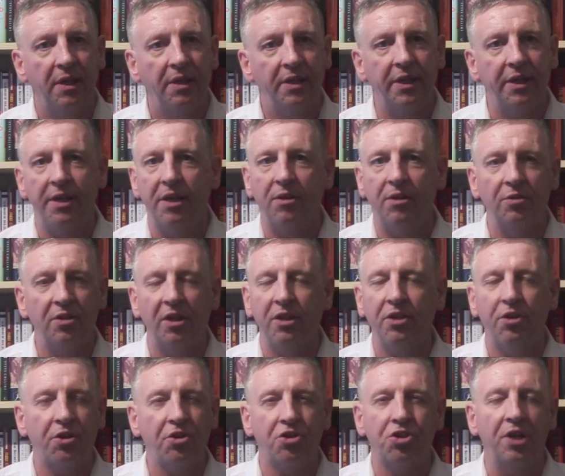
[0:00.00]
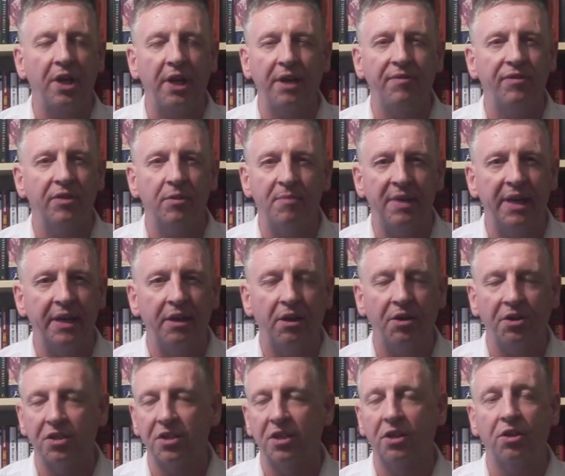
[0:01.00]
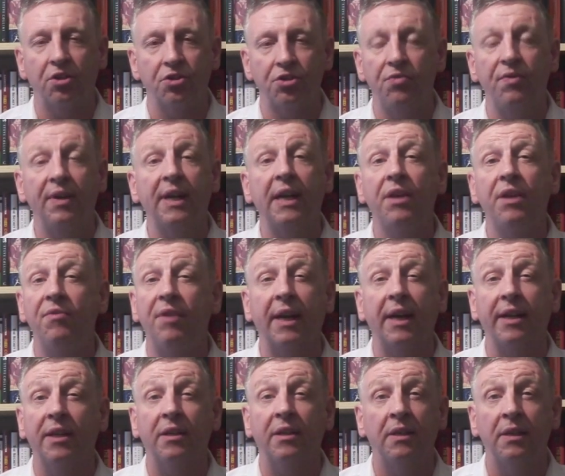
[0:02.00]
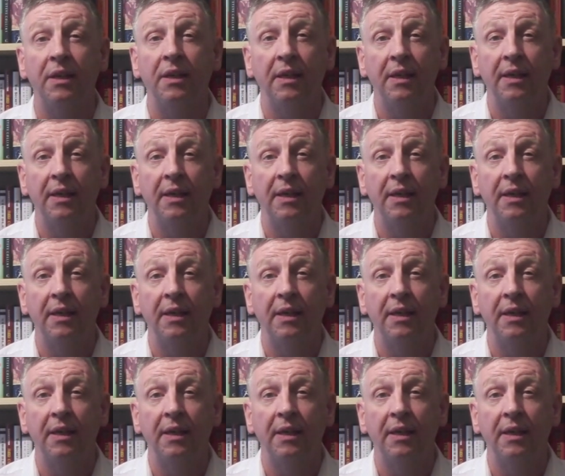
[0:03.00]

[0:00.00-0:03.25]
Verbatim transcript: You know, you're a shameful man. Honestly, God, you really, really are.